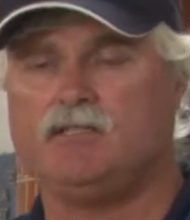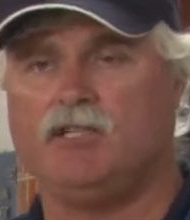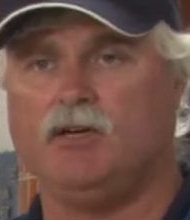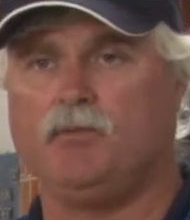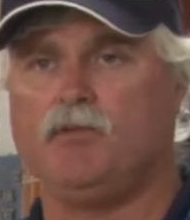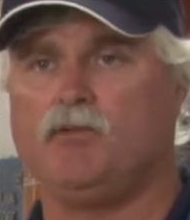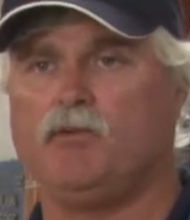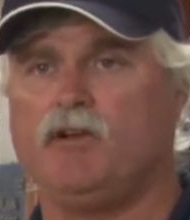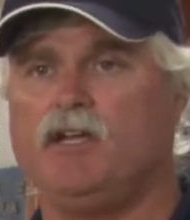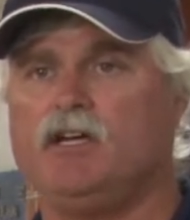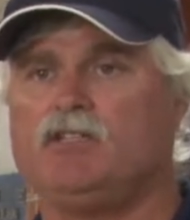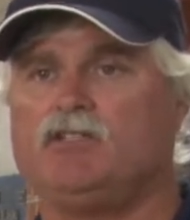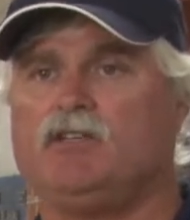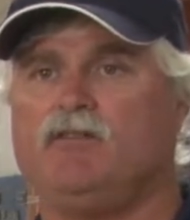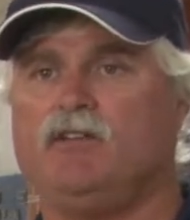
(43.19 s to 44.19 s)
to help in the
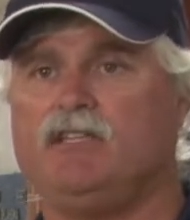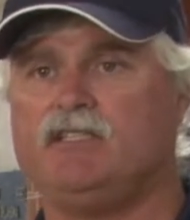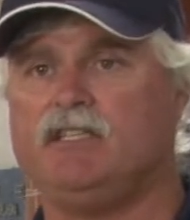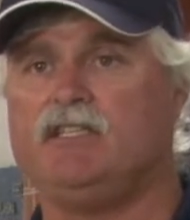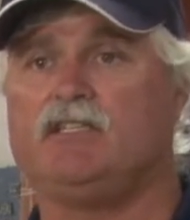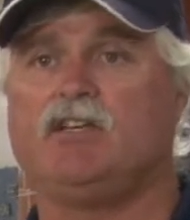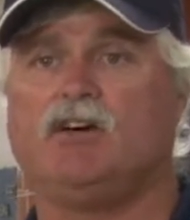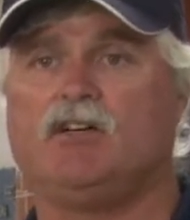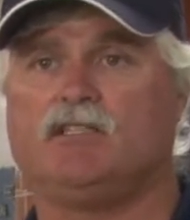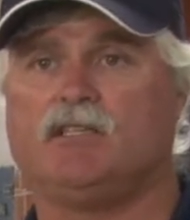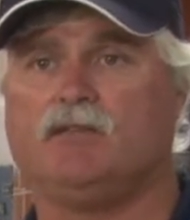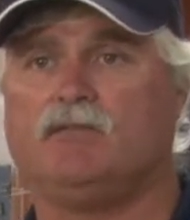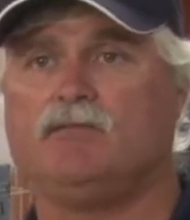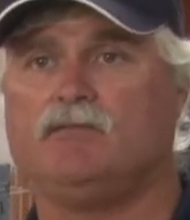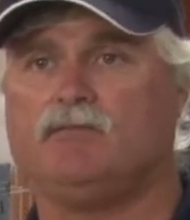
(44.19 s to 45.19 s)
reduction of
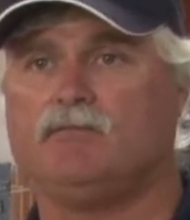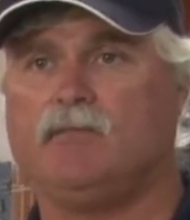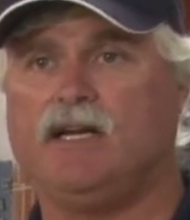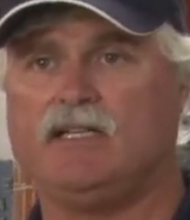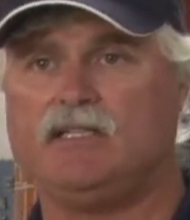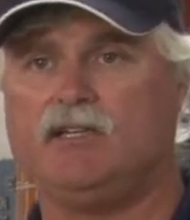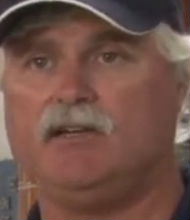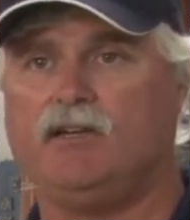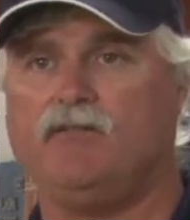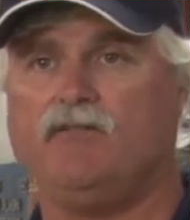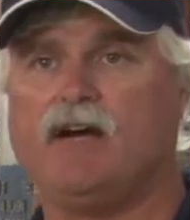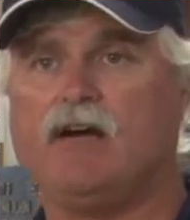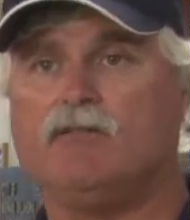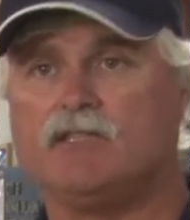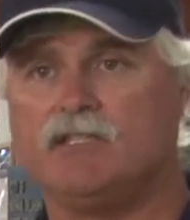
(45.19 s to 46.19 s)
disease-causing bacteria
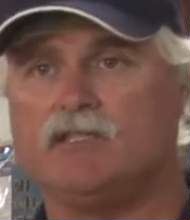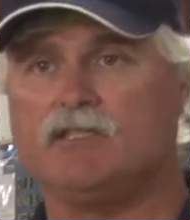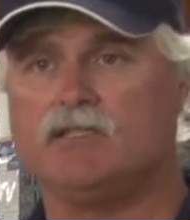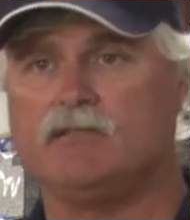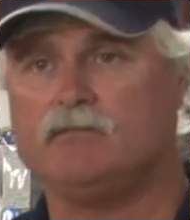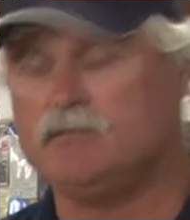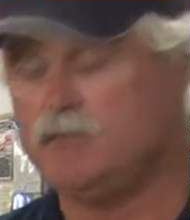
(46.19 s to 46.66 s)
and viruses.